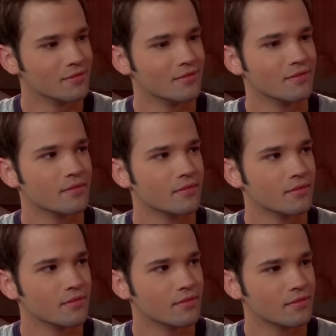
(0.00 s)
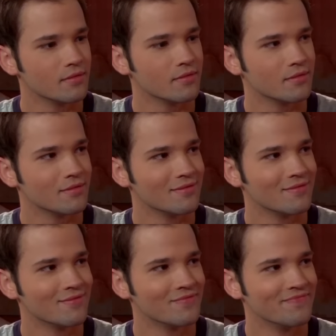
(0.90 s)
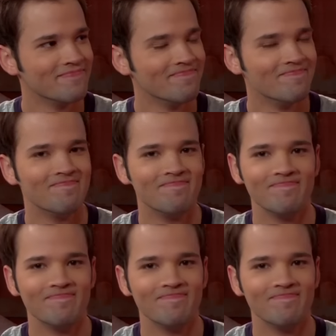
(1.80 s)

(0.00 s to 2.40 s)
[no speech]